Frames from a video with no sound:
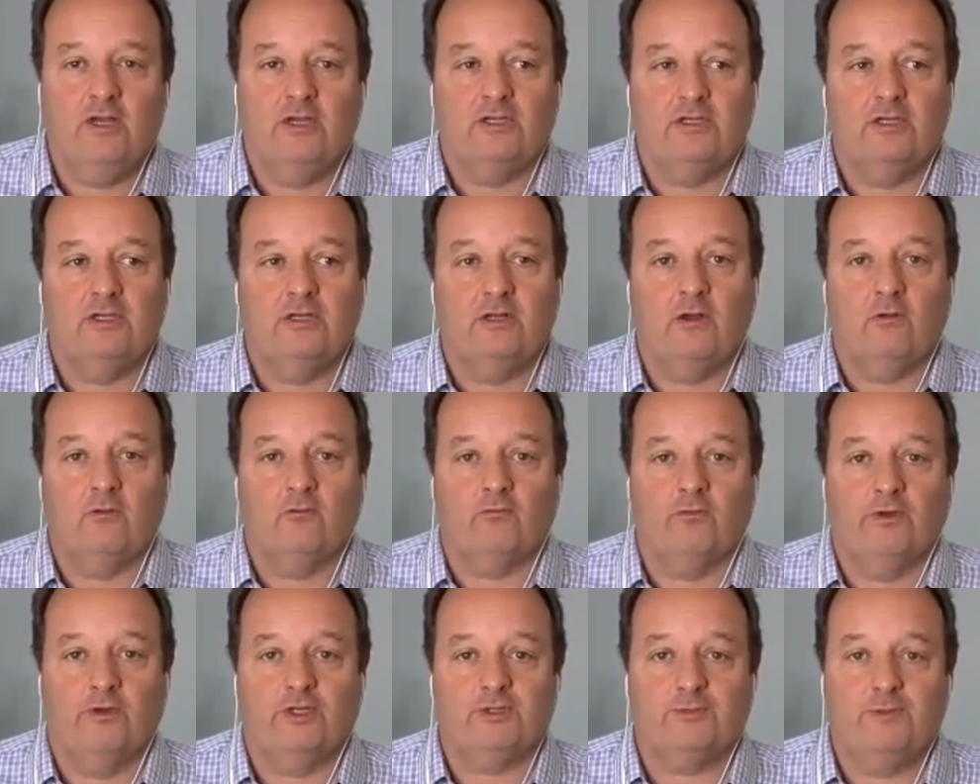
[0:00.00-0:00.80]
You know,
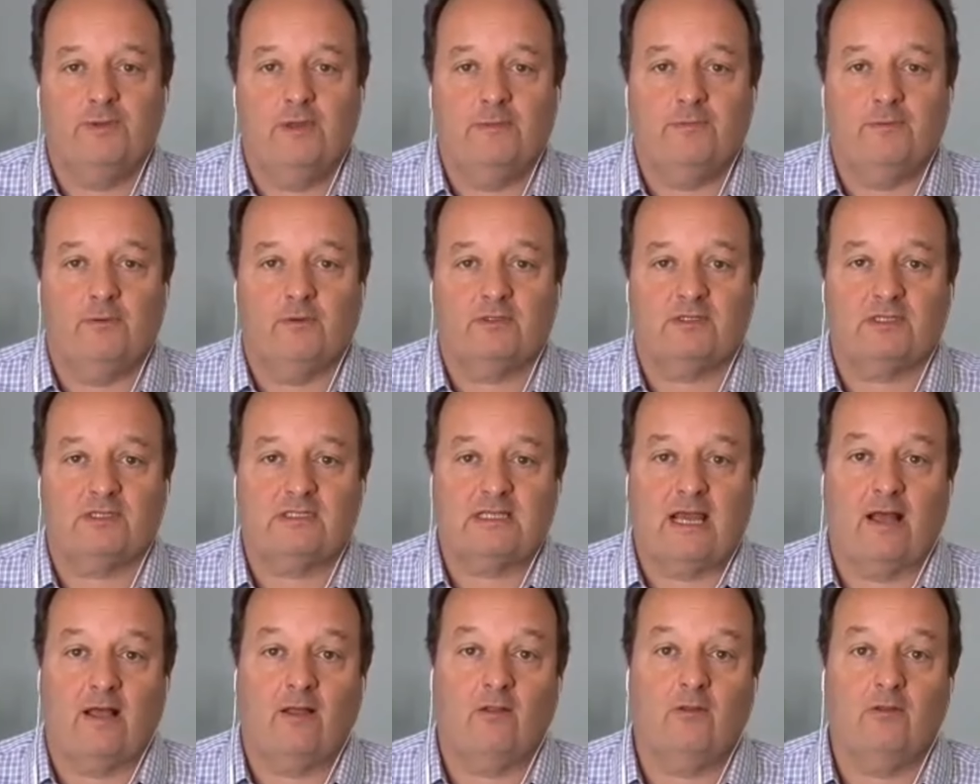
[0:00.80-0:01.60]
rich people
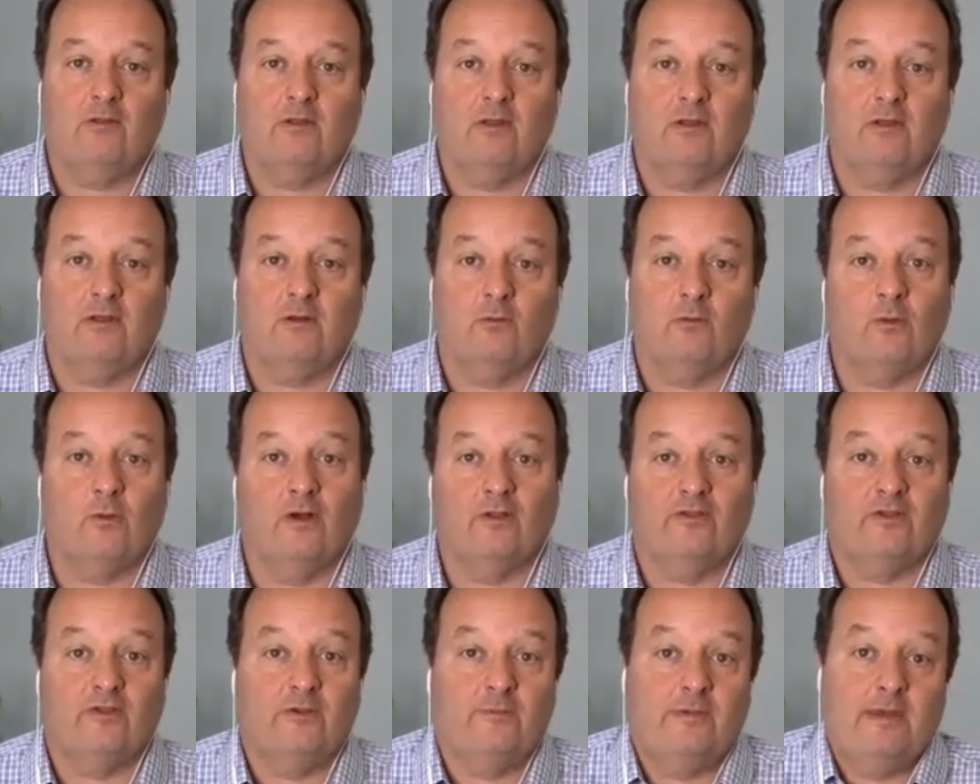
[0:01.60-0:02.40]
sell,
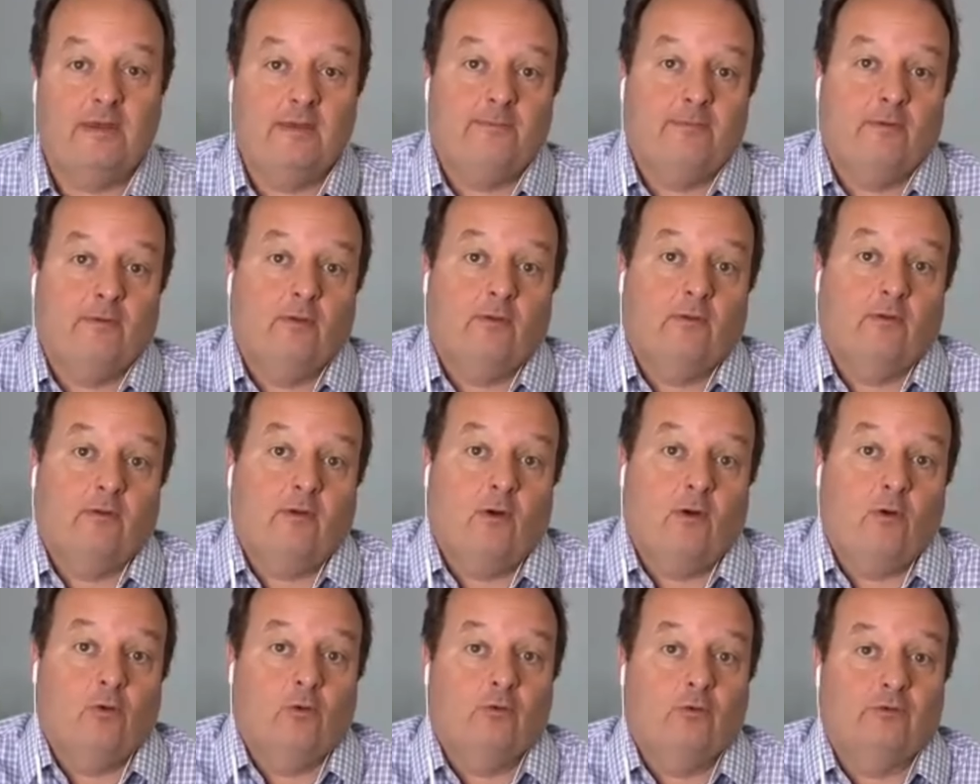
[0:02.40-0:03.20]
wealthy people
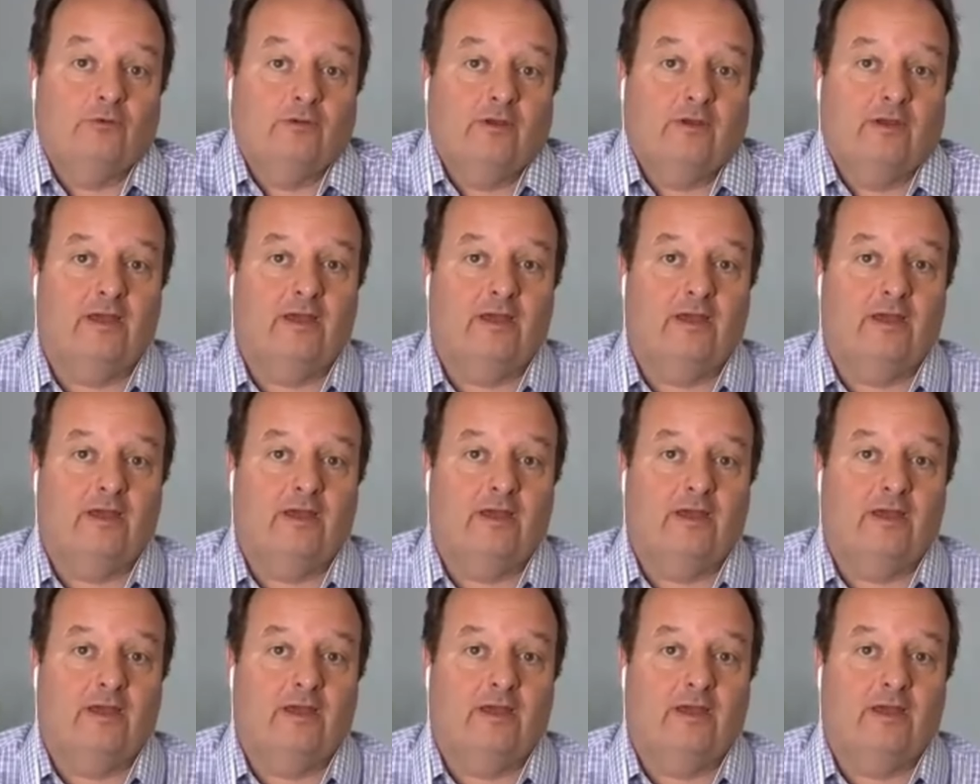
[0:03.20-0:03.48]
hold.